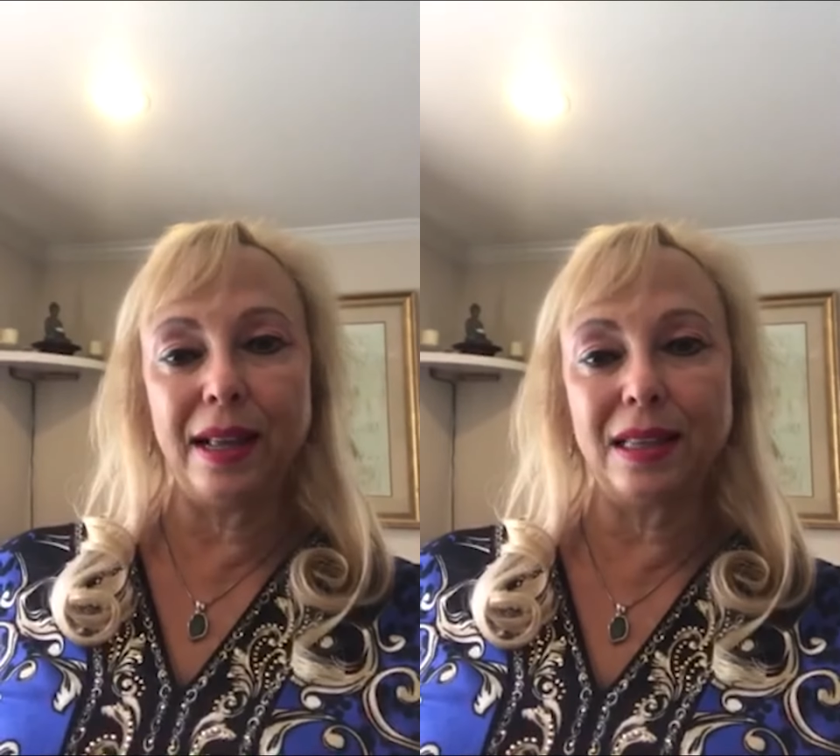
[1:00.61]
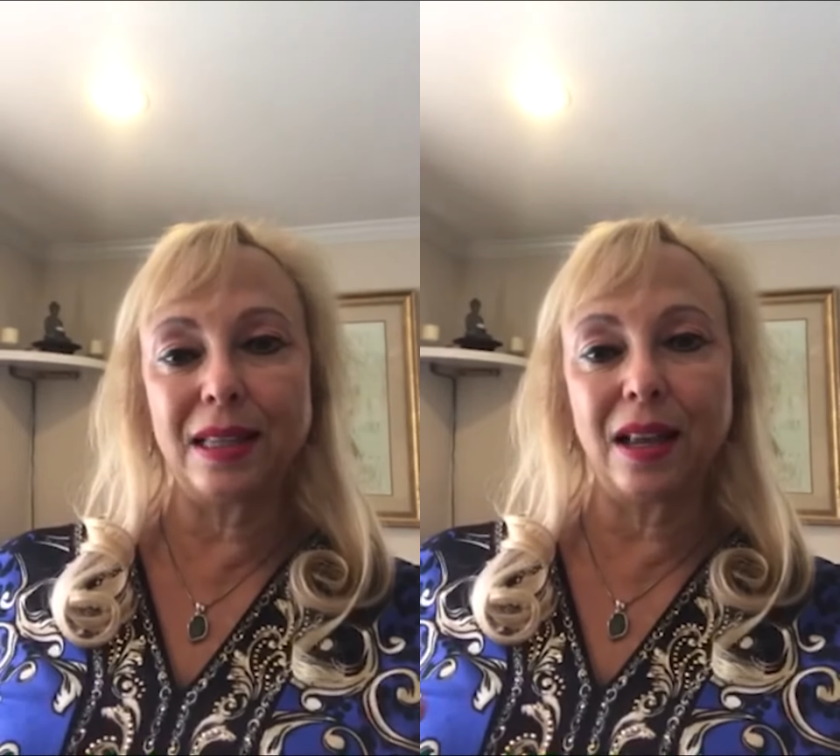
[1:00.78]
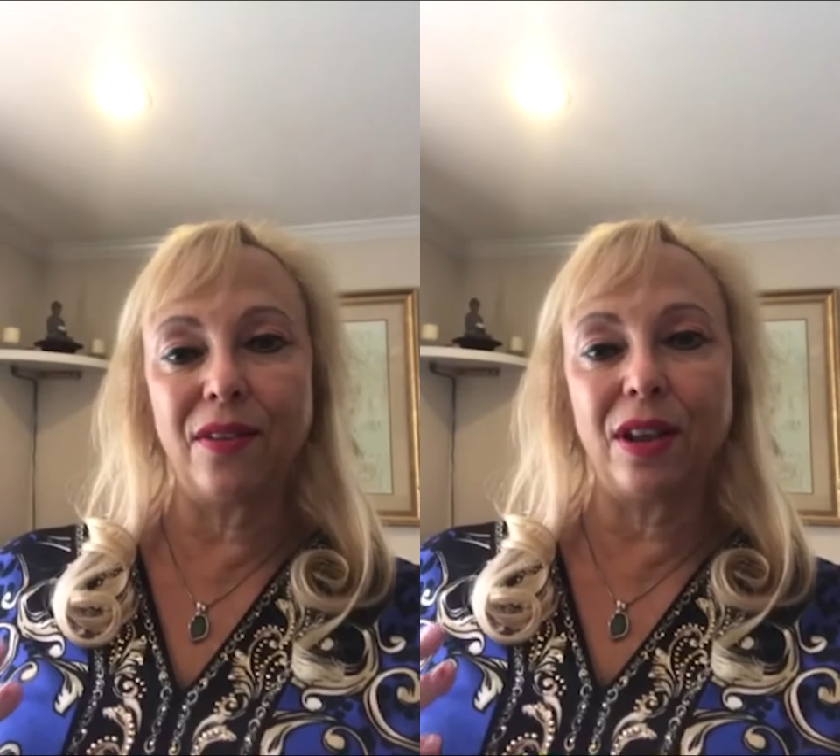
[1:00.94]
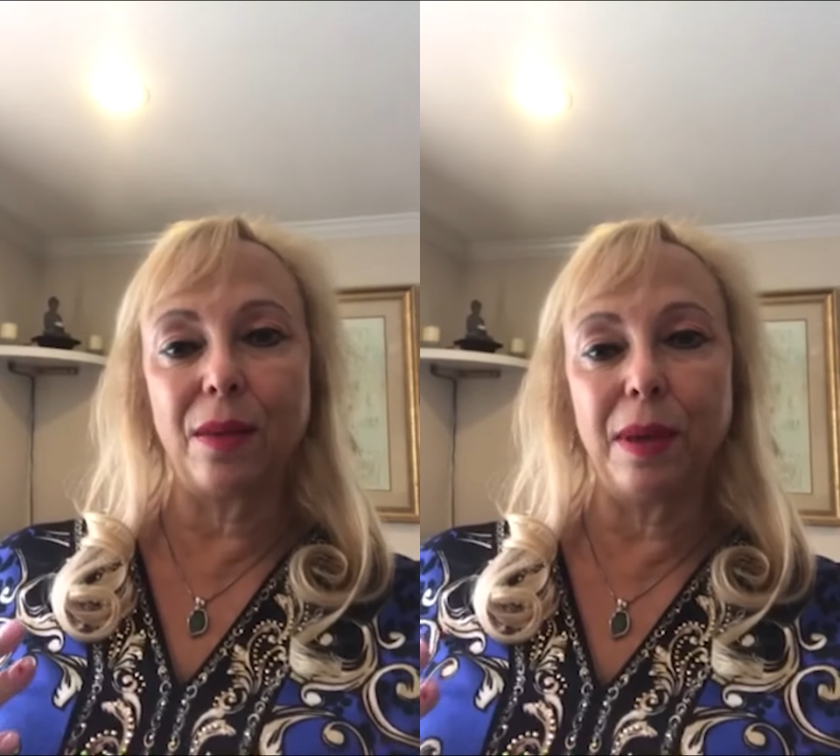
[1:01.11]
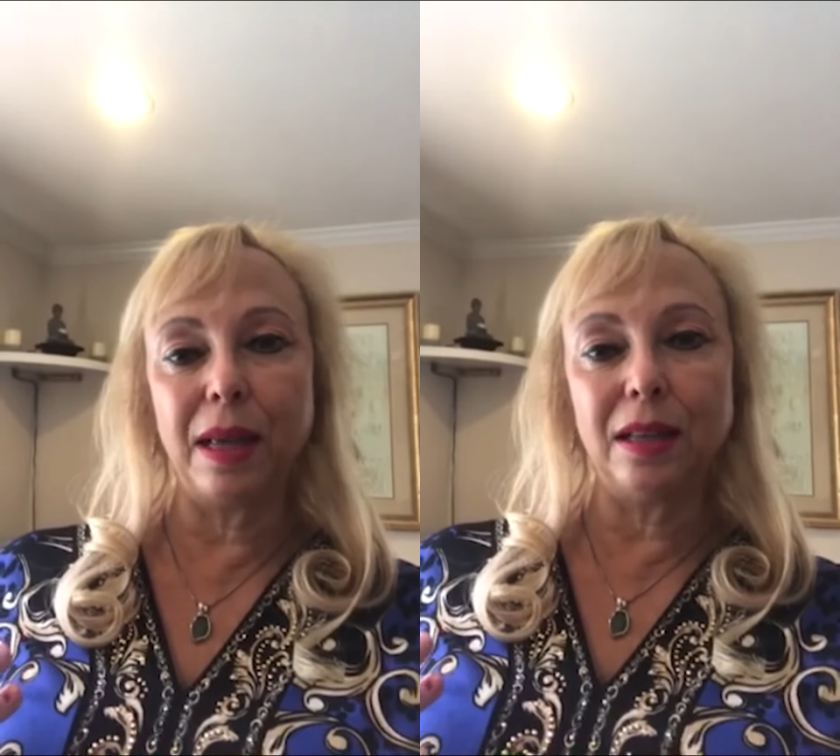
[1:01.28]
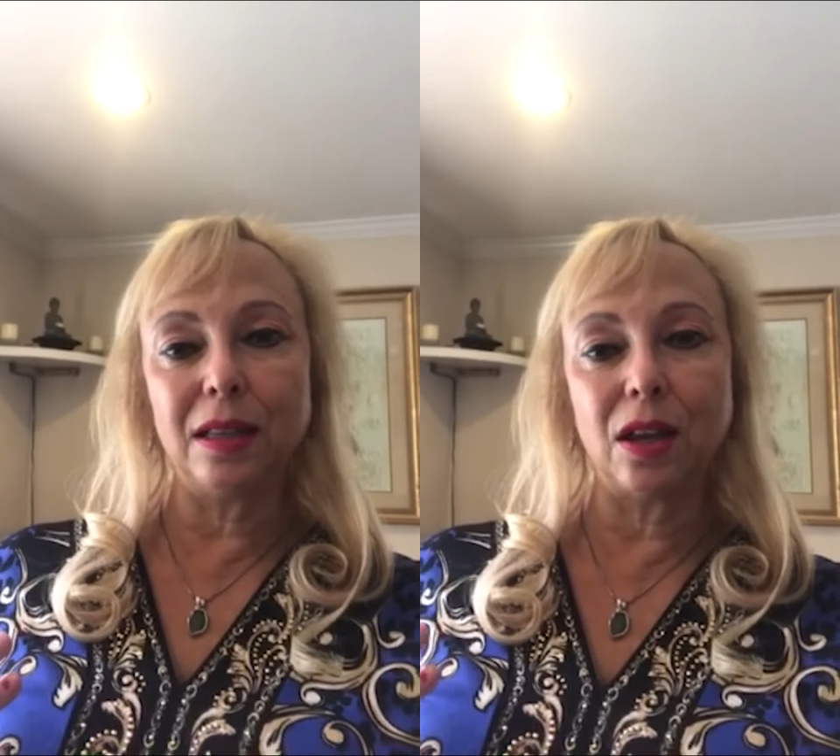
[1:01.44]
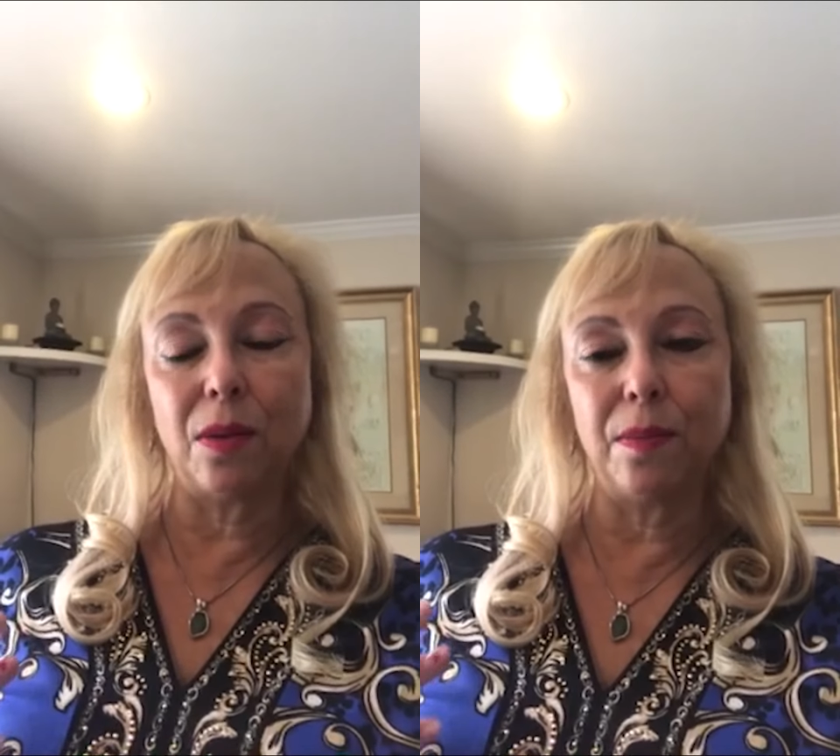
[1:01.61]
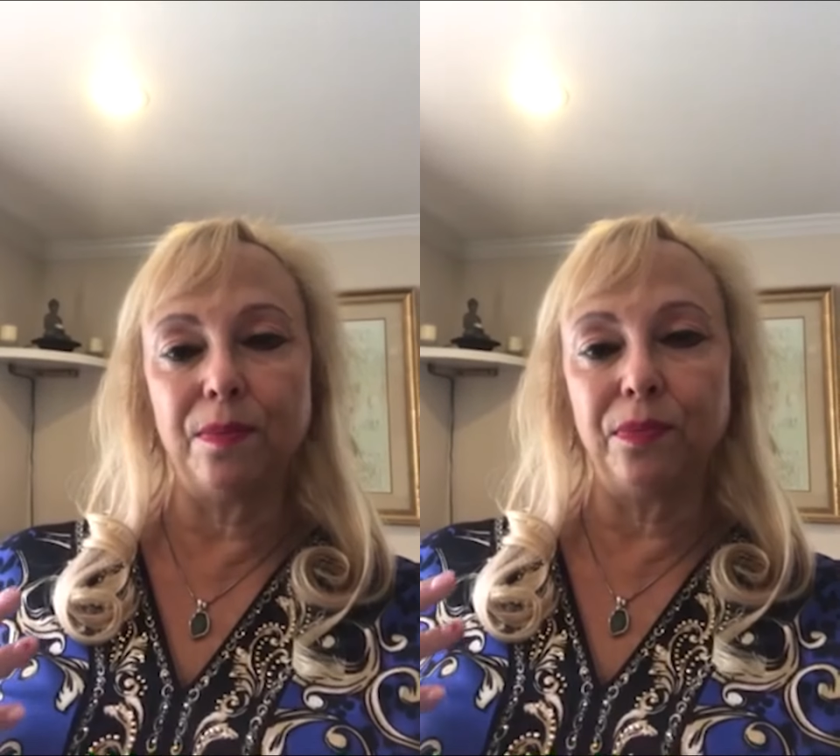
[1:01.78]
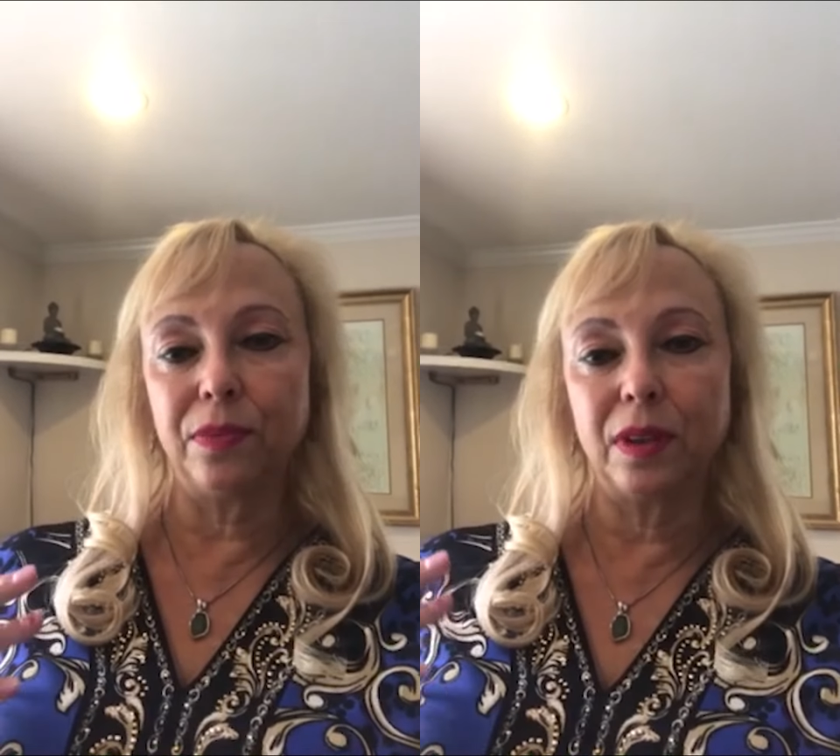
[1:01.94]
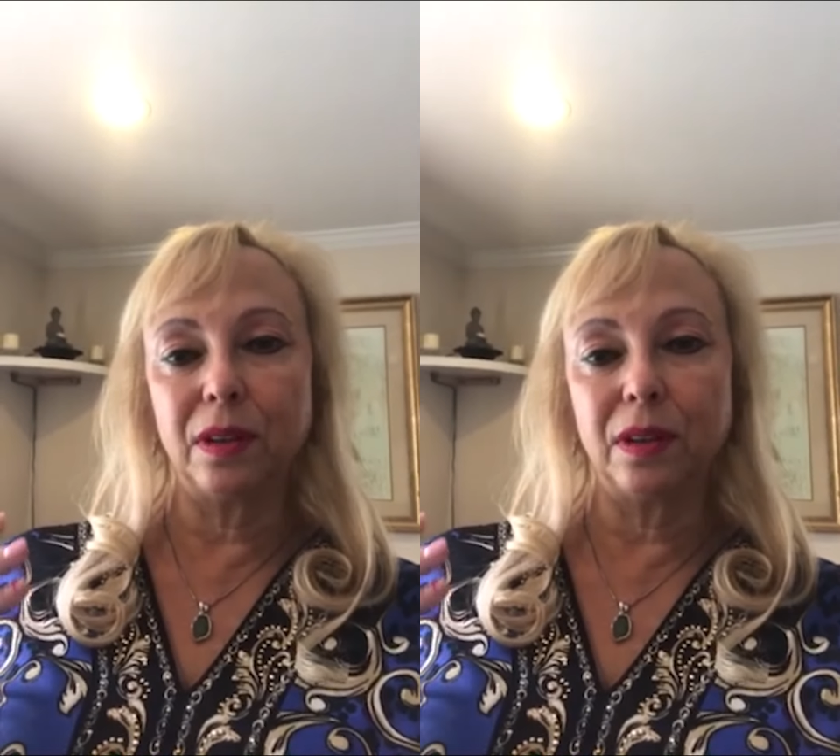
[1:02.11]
It's giving me some